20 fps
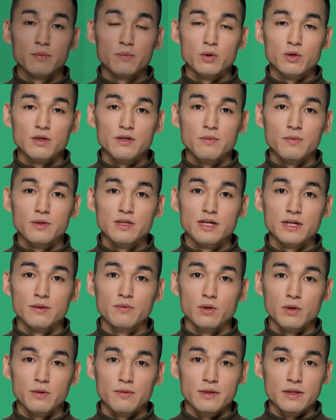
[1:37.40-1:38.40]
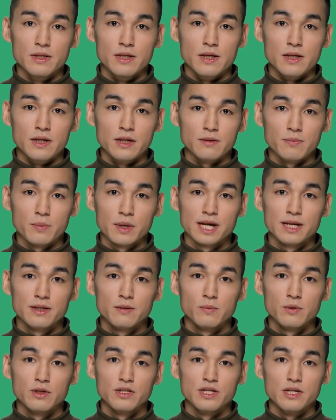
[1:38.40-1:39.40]
are the pros of receiver? Buying
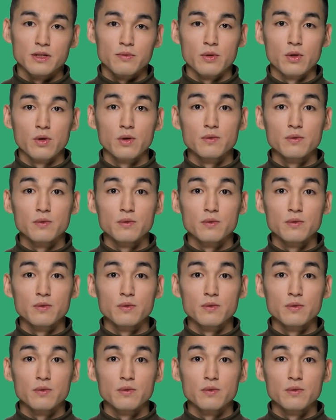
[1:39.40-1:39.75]
a receiver